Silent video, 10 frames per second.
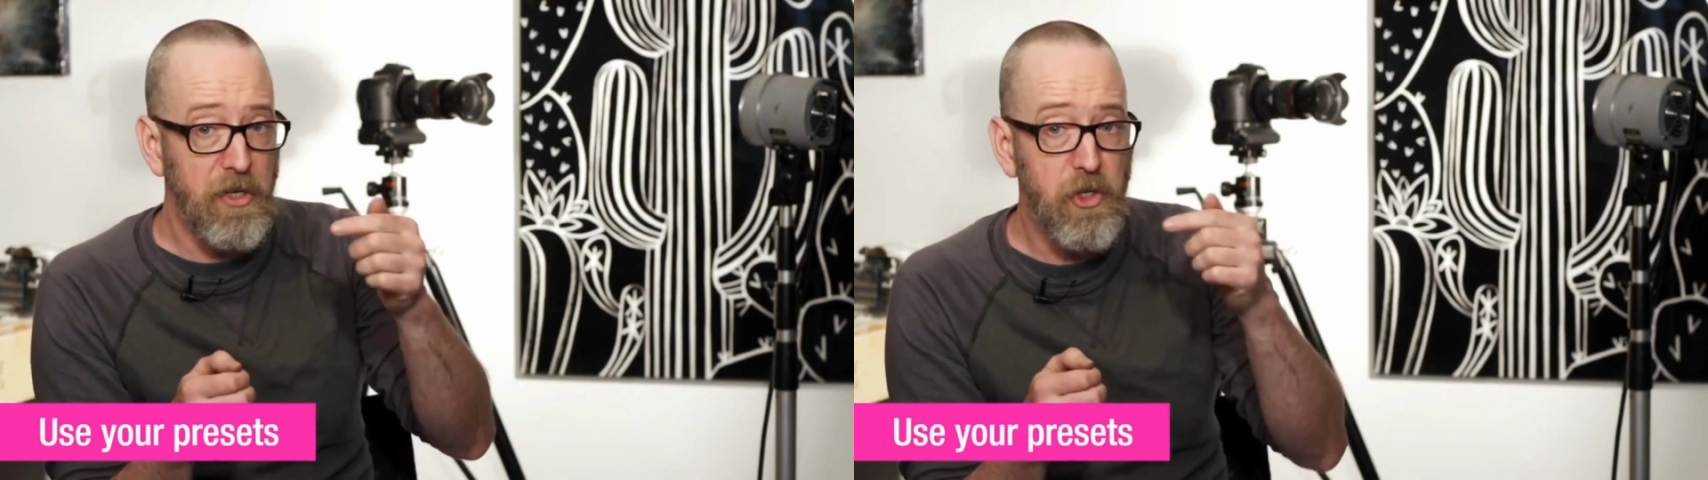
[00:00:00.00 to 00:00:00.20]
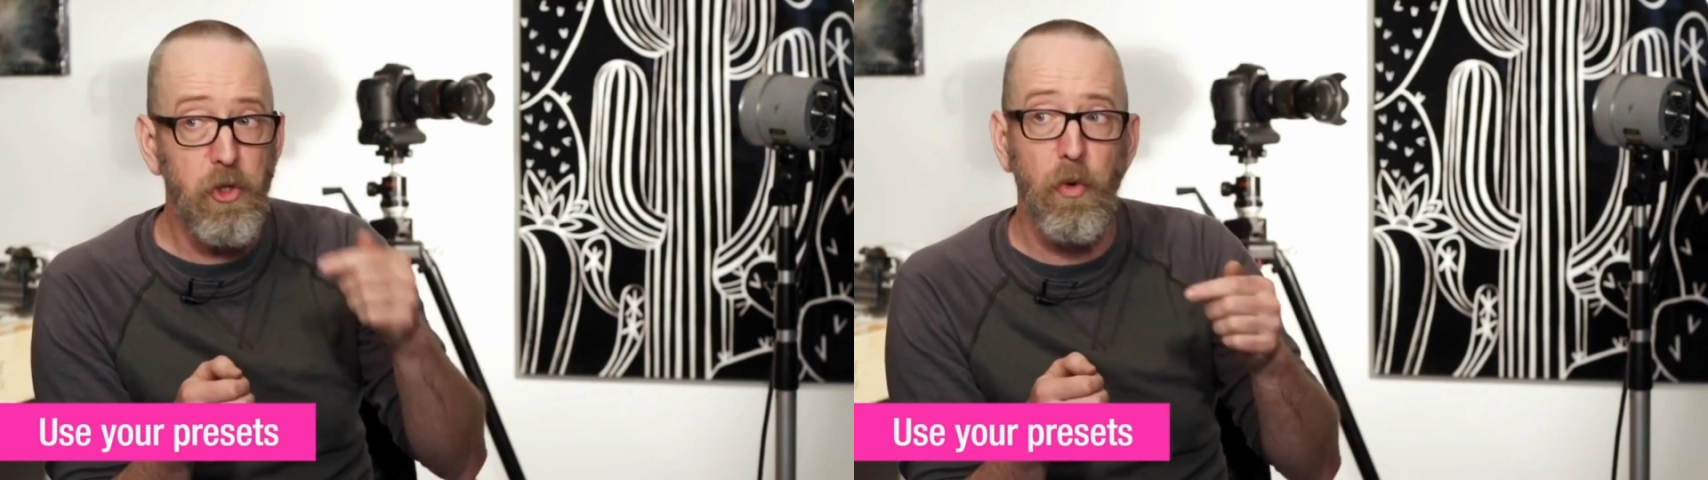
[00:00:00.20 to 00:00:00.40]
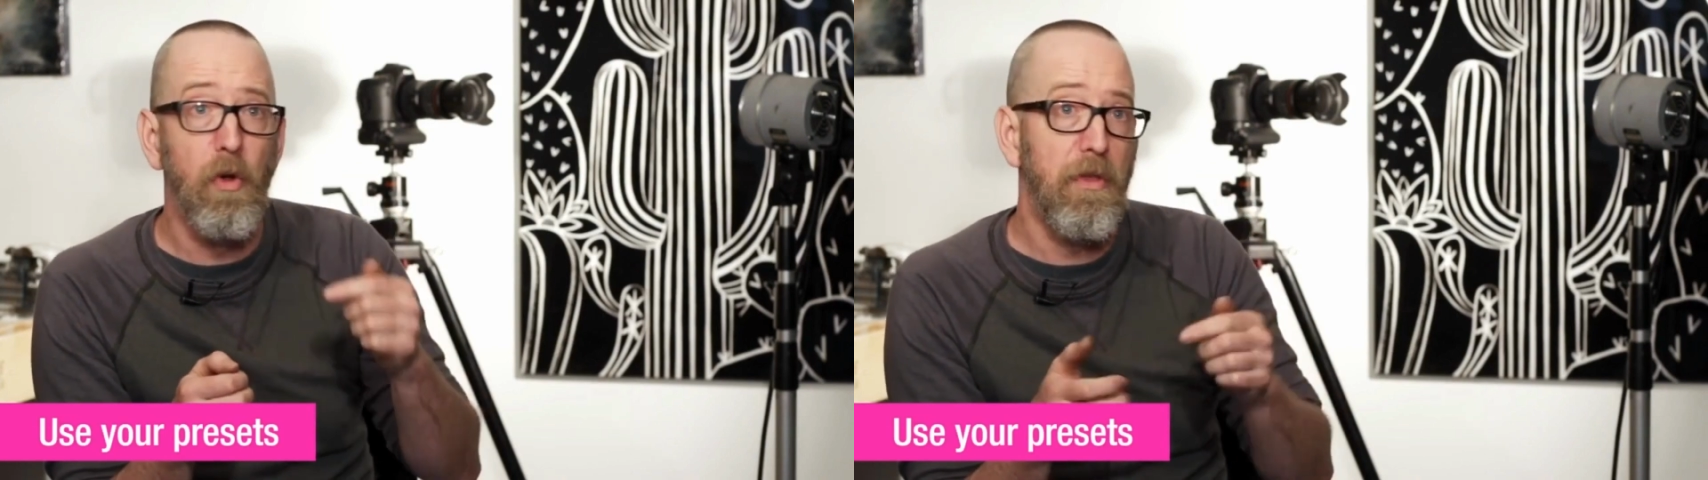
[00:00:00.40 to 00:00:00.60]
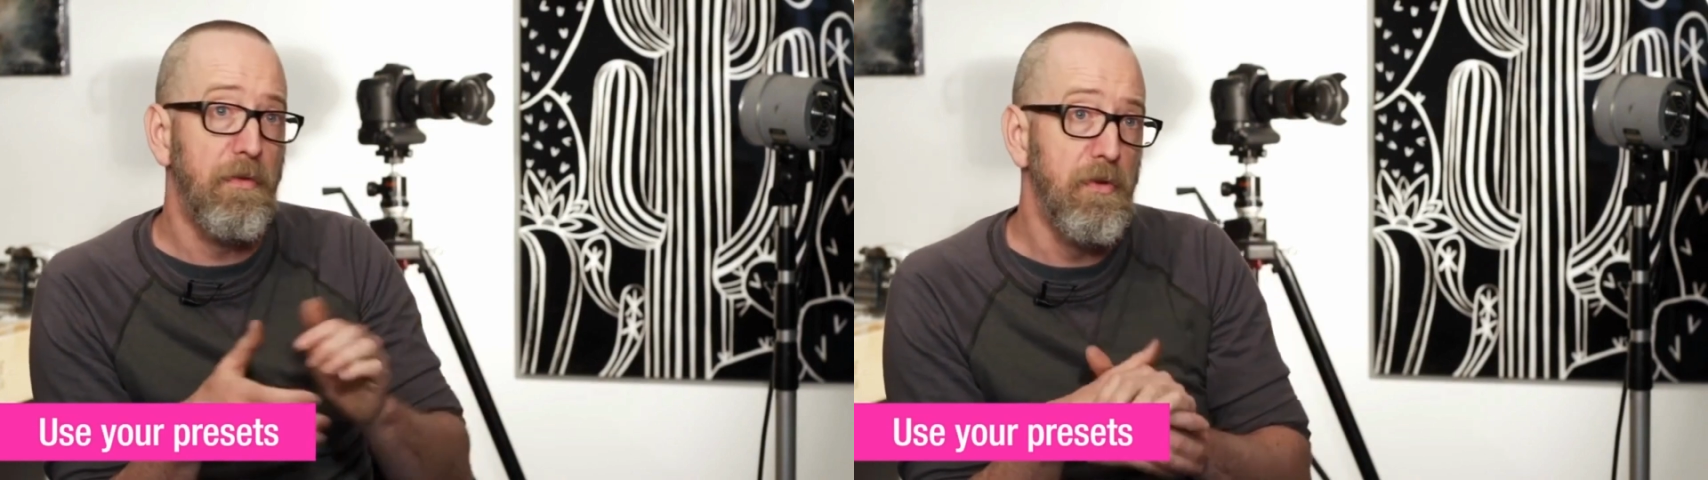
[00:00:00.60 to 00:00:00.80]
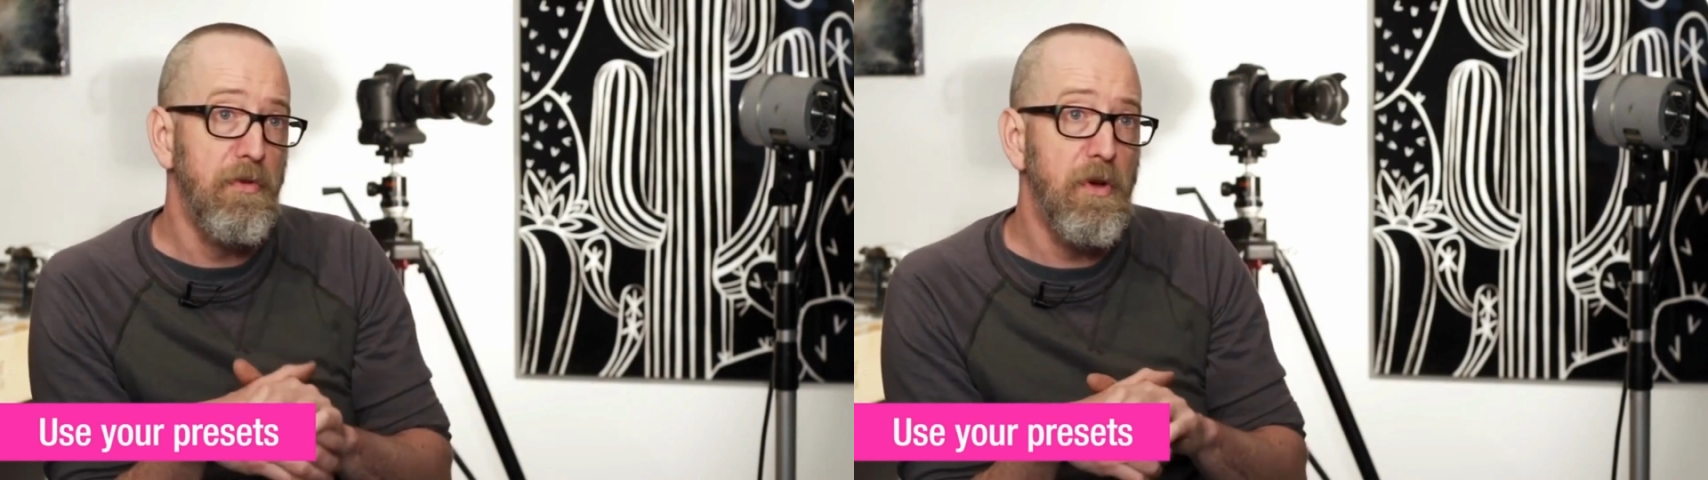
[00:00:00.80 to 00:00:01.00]
to scroll
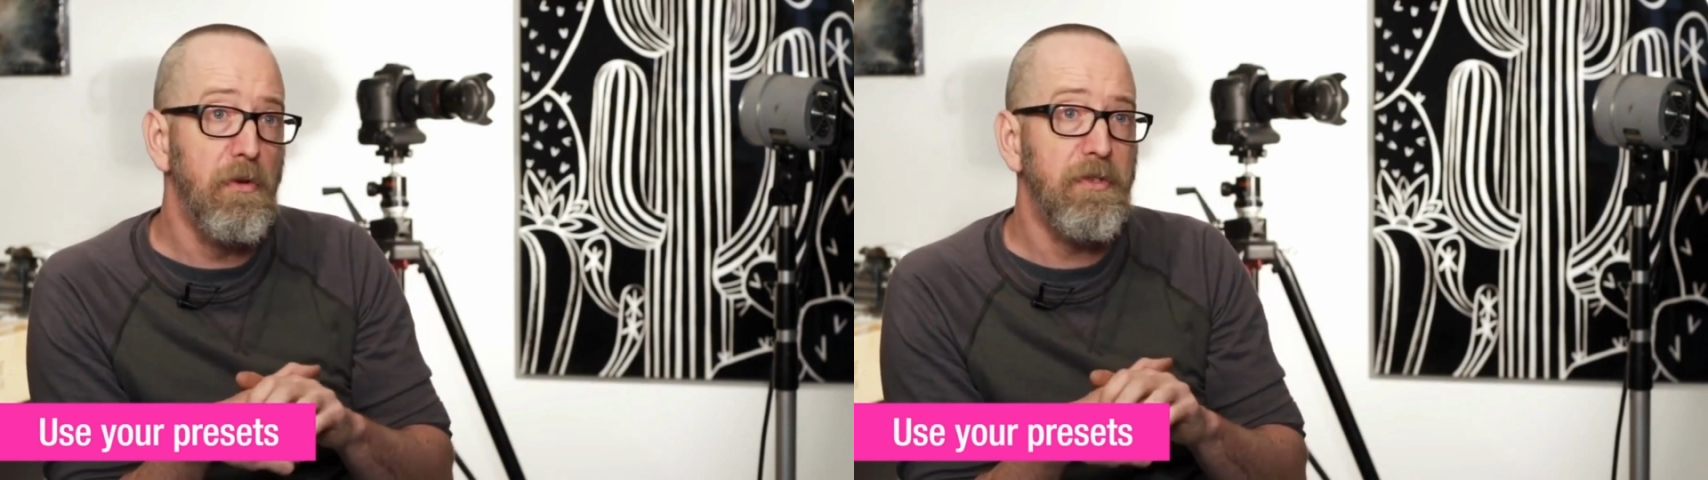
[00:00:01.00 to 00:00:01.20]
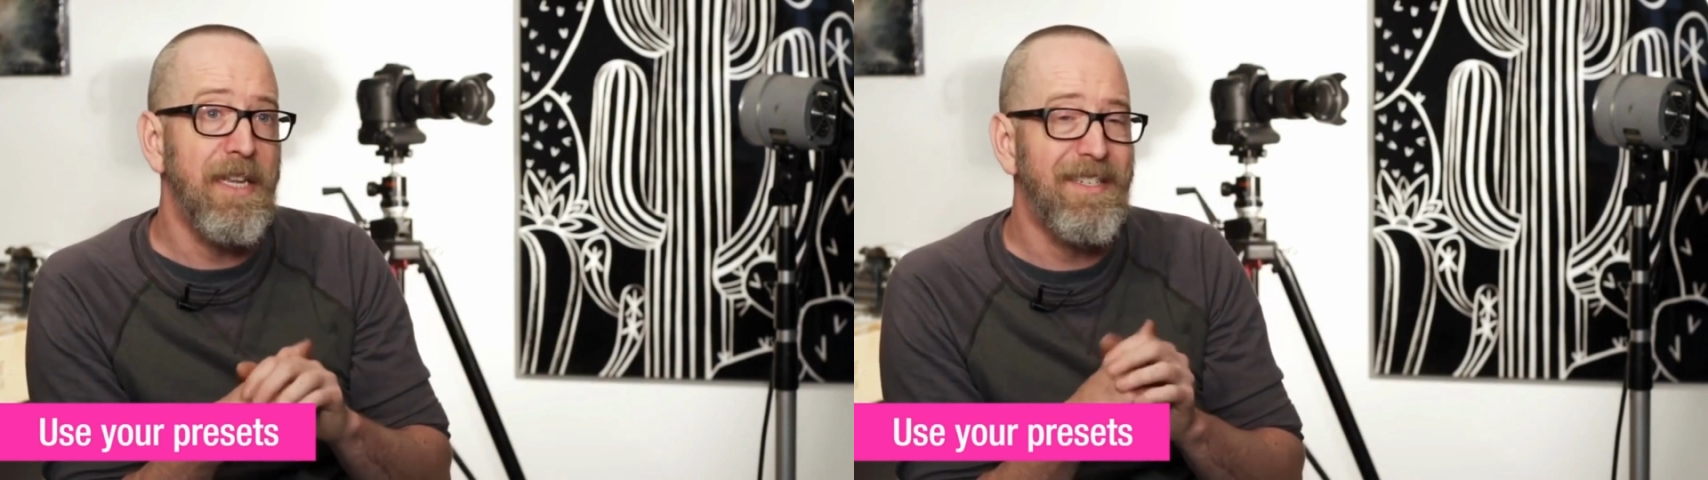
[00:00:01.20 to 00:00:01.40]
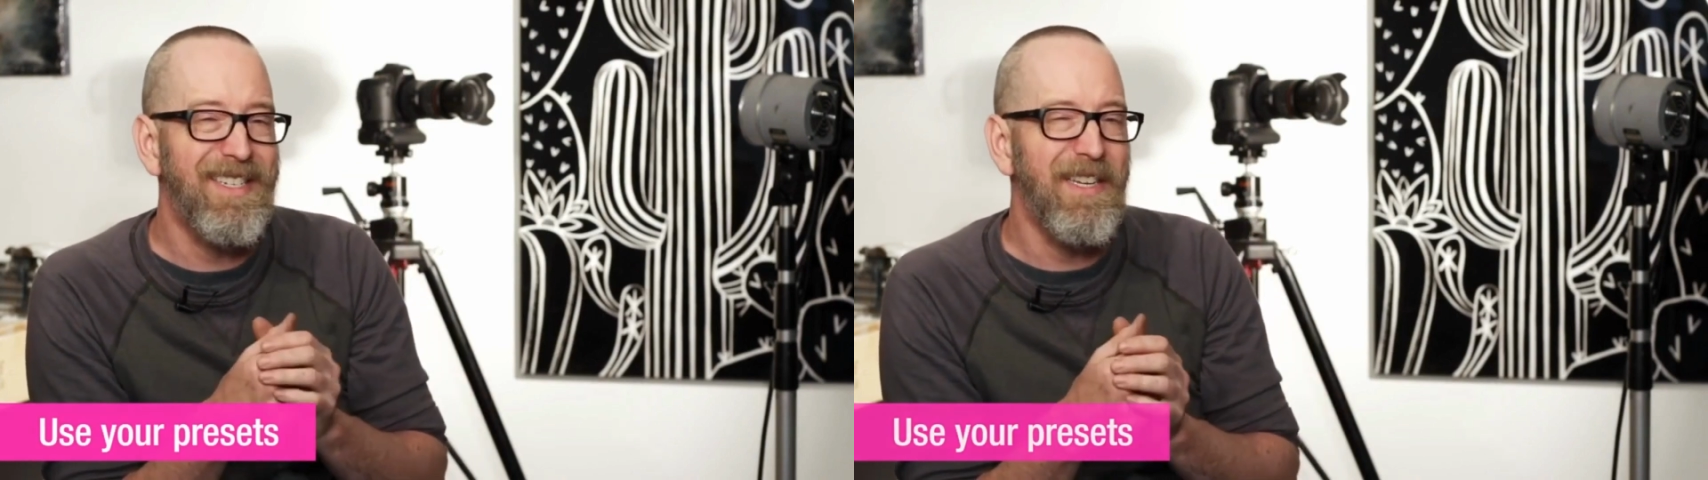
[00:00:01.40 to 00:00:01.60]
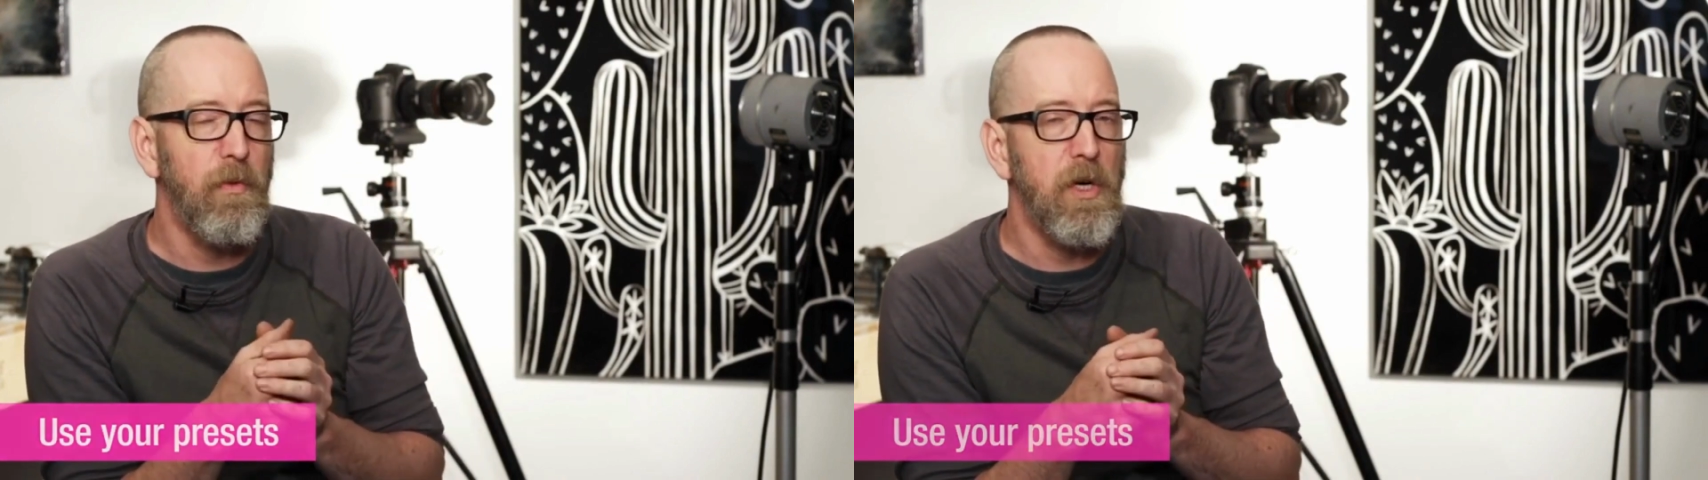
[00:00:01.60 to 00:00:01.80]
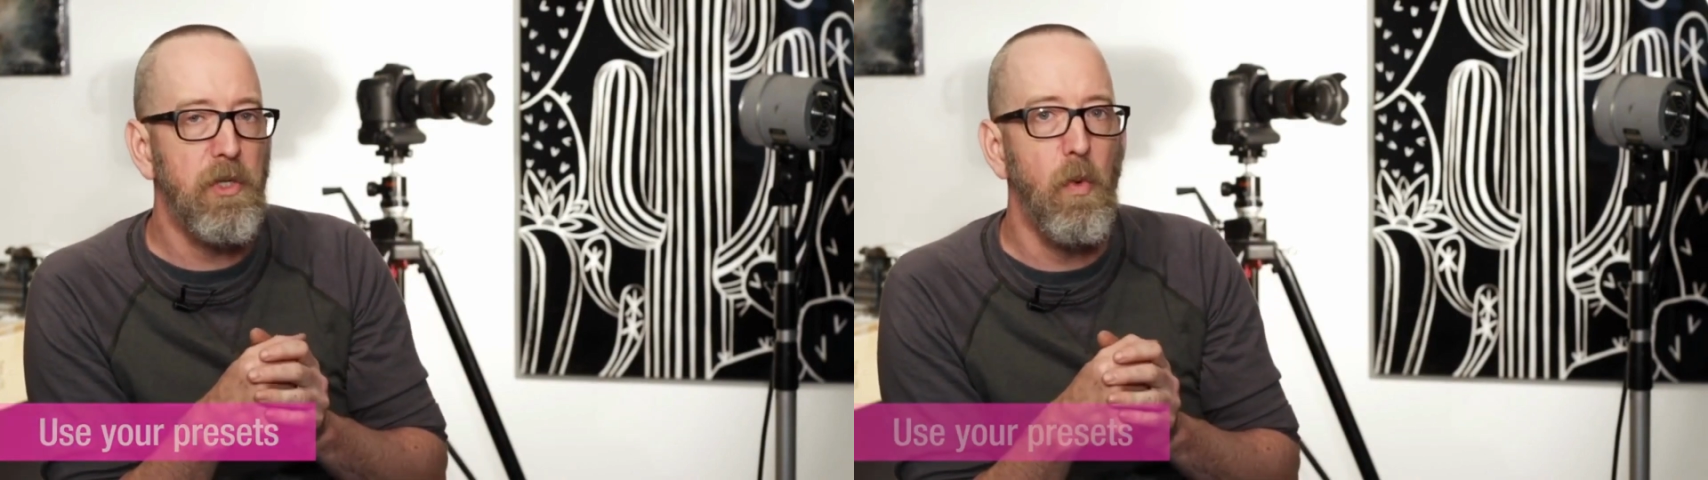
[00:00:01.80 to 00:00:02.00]
through those and see
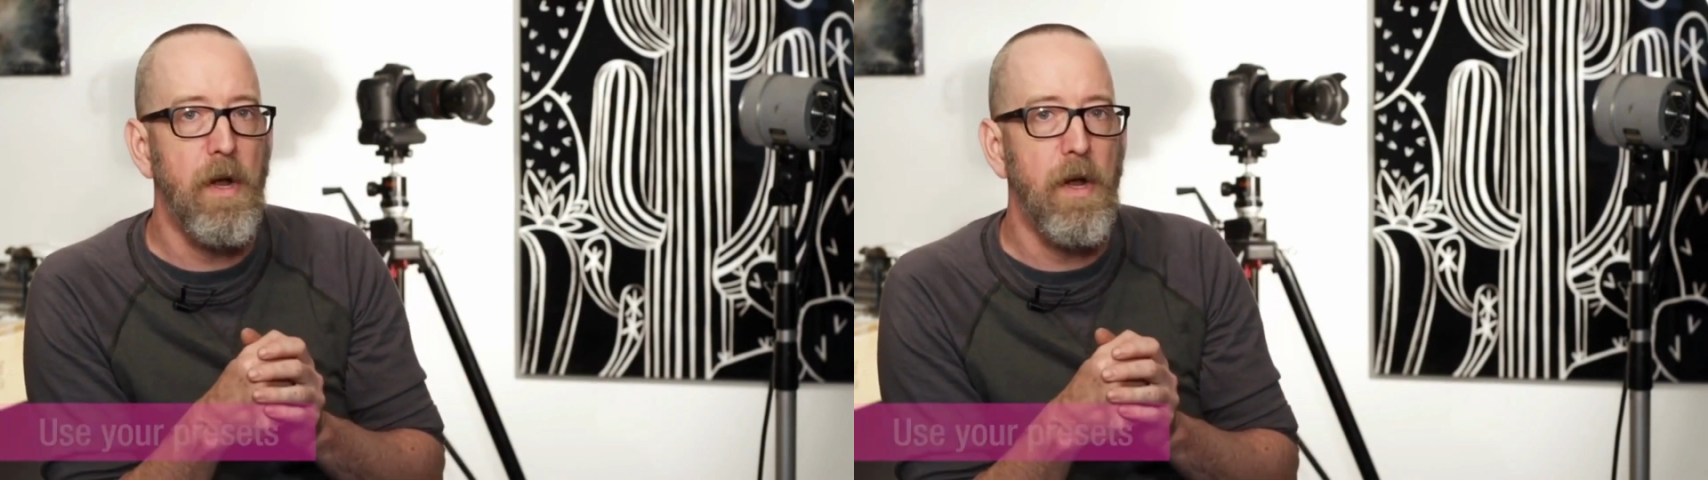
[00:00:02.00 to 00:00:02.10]
which